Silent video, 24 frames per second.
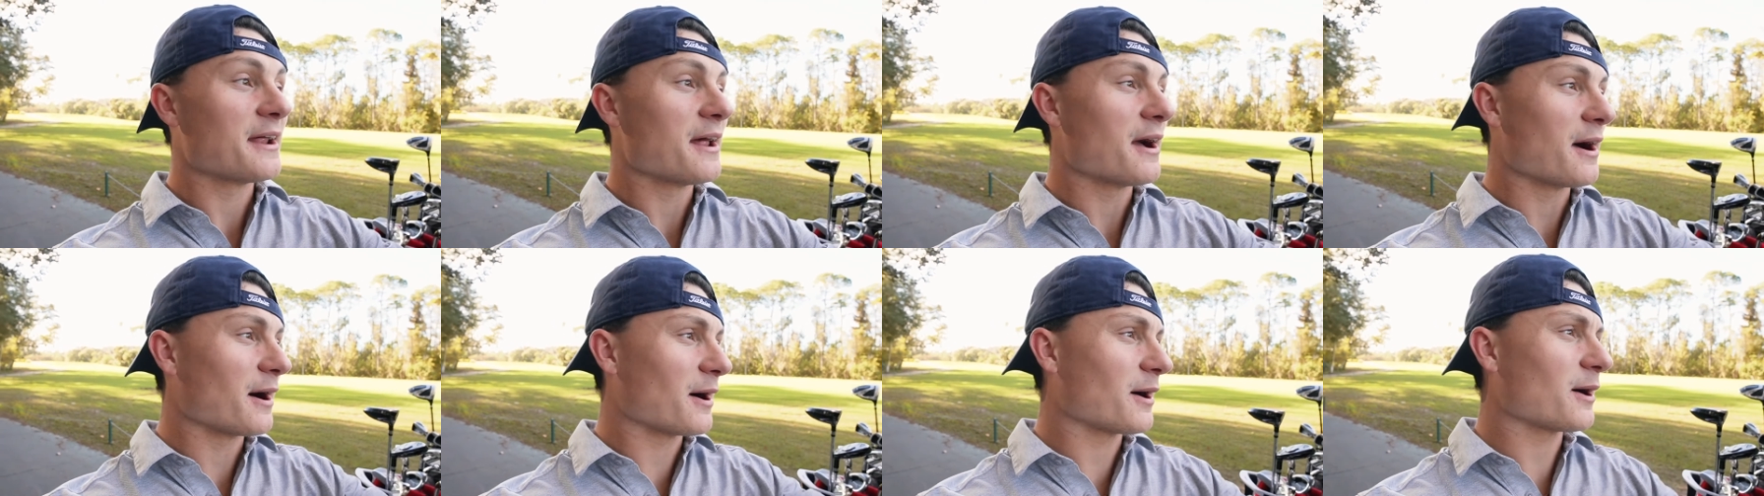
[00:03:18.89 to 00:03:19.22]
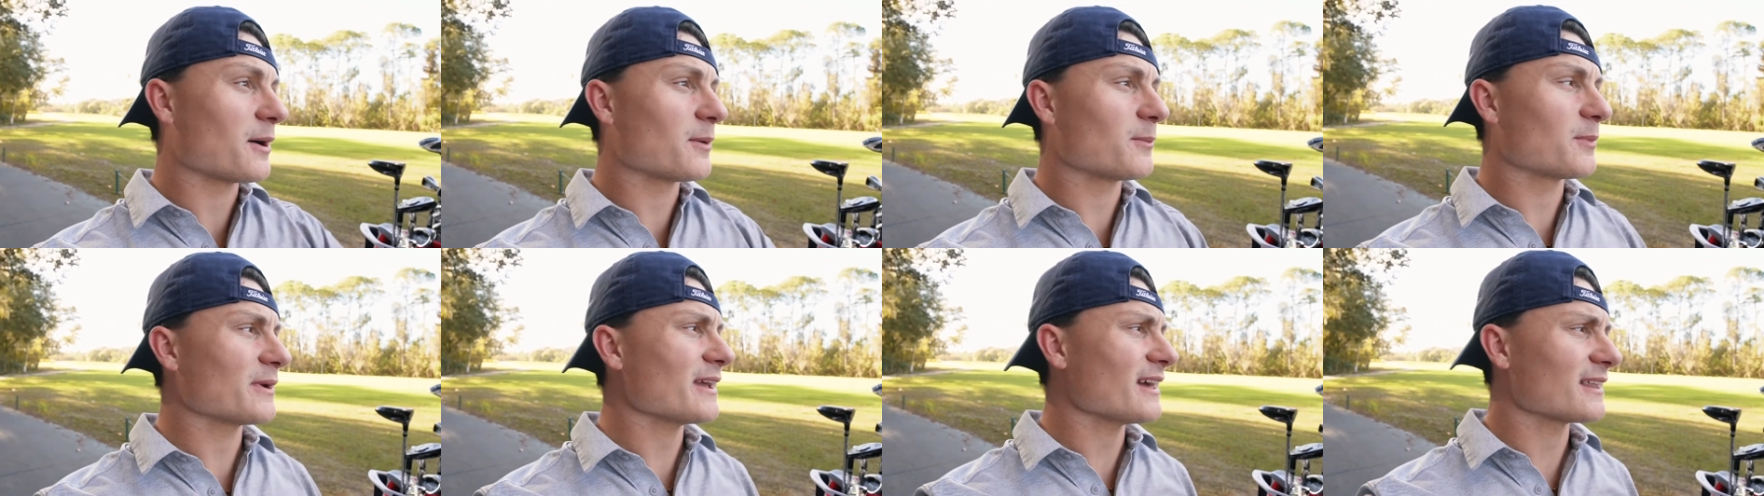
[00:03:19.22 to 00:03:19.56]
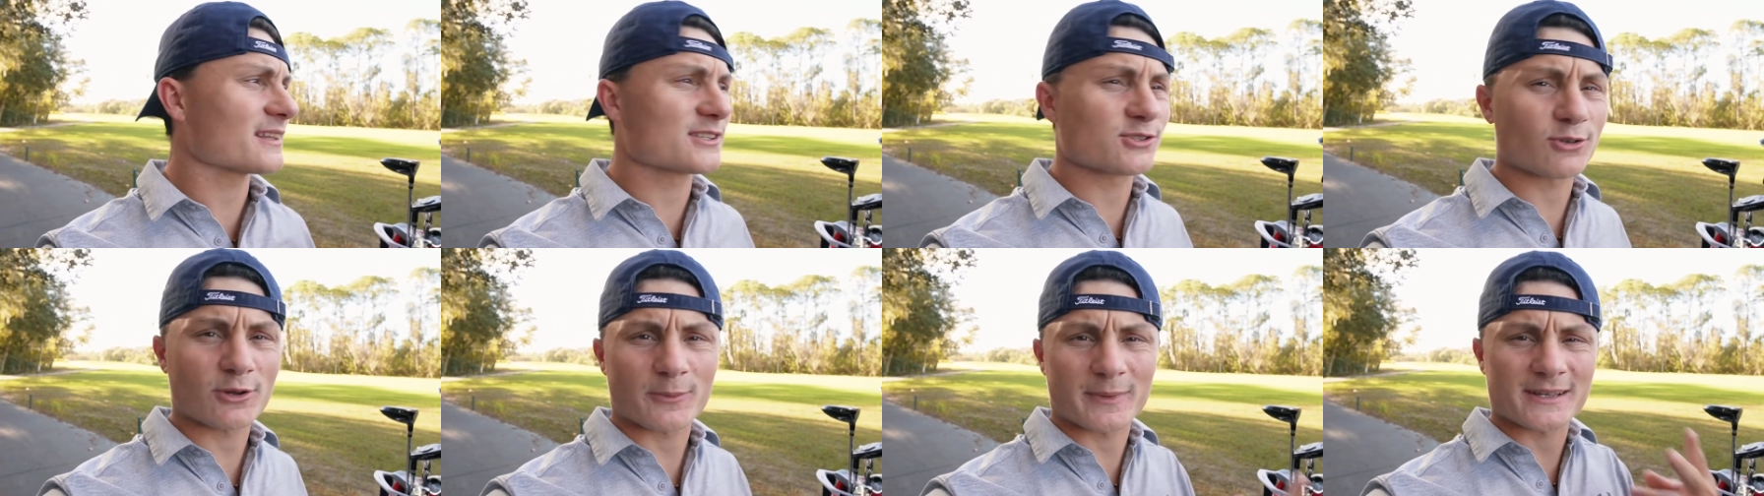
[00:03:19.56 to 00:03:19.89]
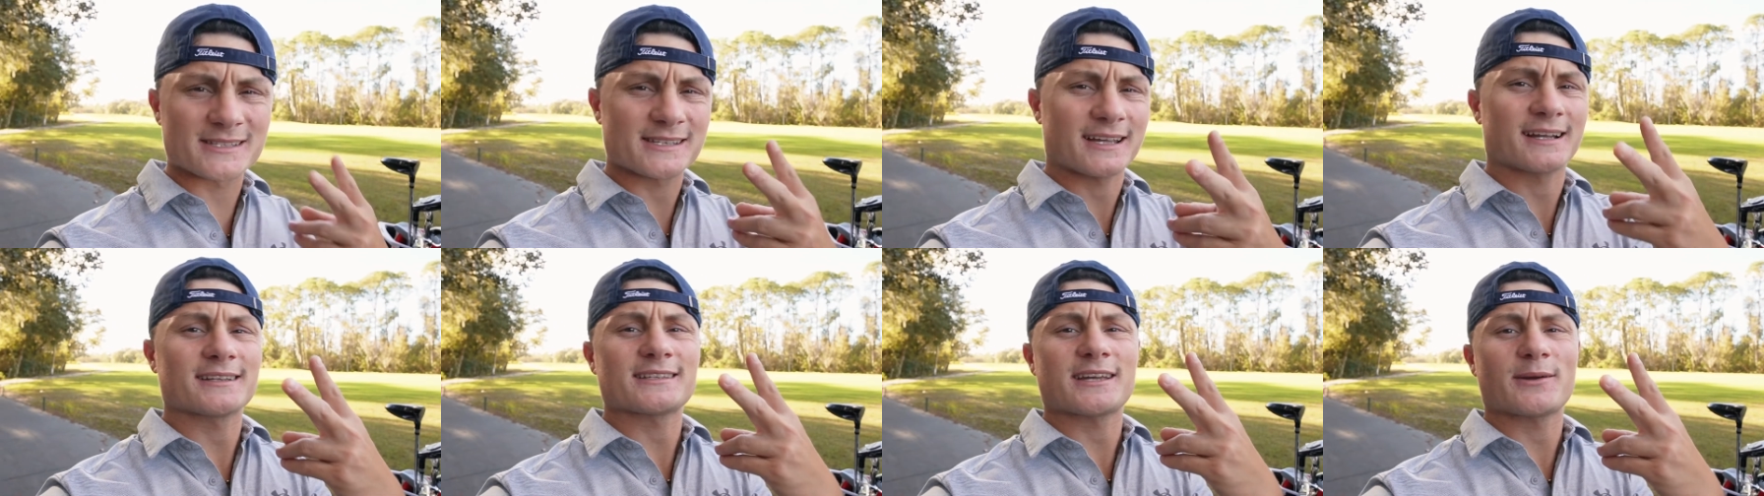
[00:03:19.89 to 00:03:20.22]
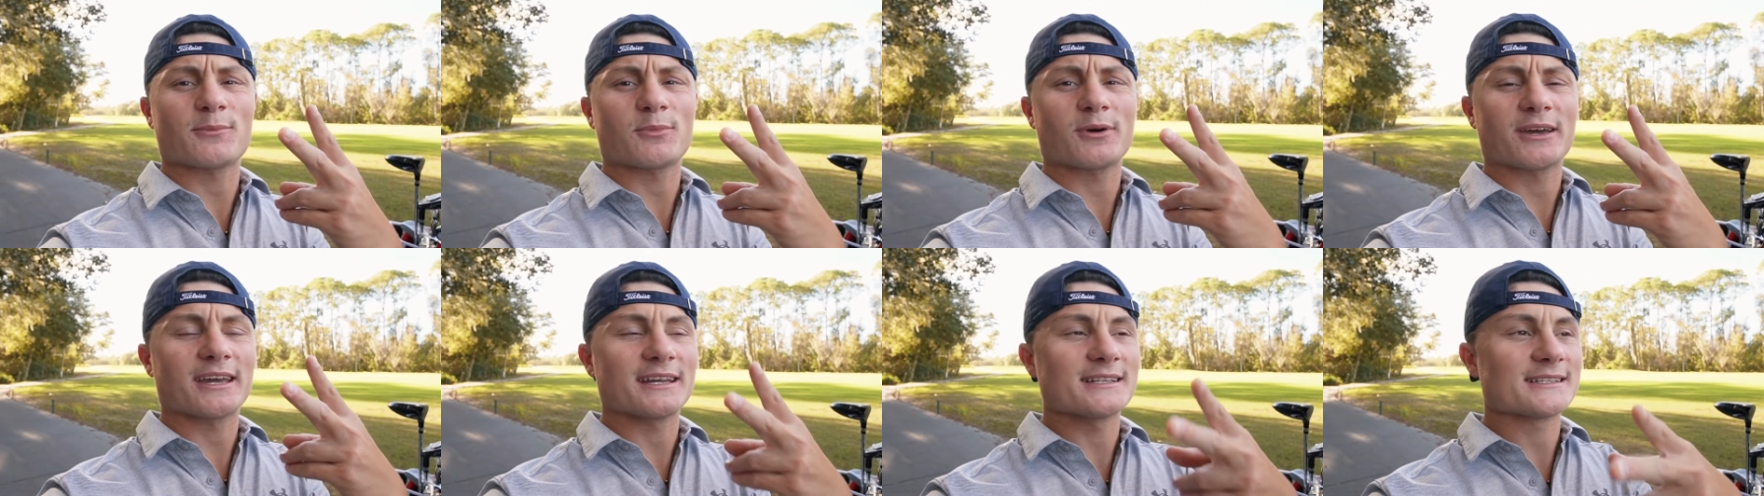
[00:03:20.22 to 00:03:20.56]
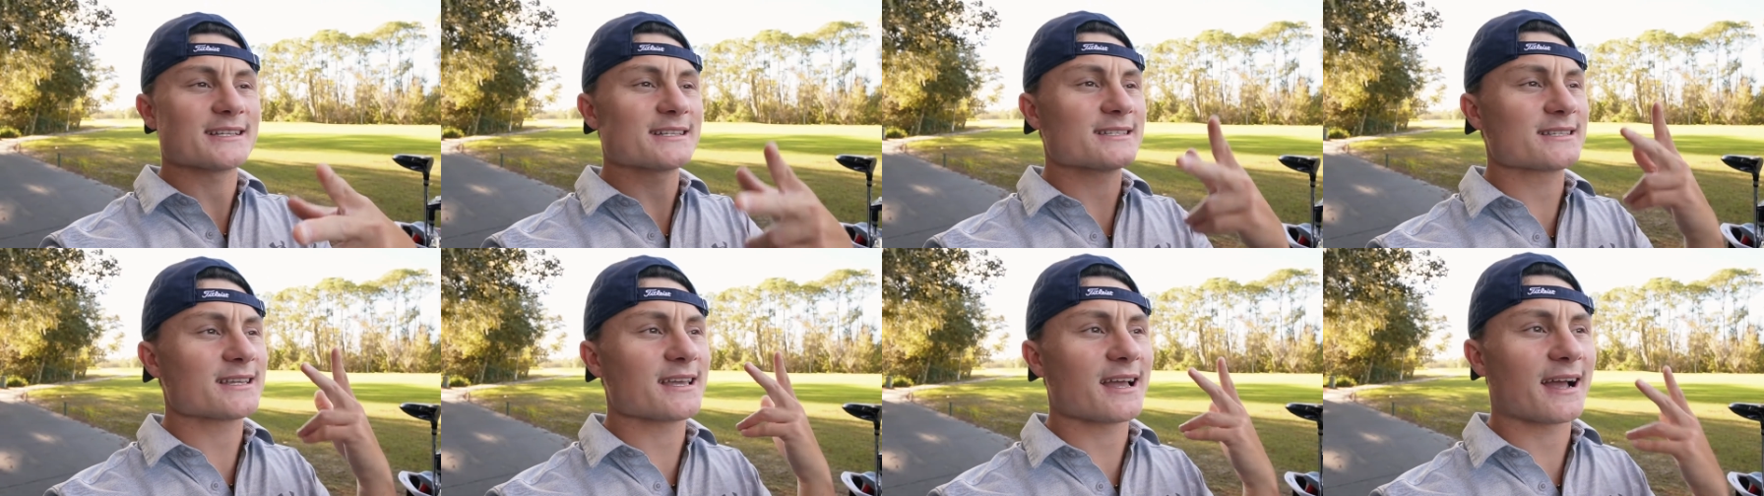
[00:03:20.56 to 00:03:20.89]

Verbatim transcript: Um, but yeah, it's only my second time playing at Disney.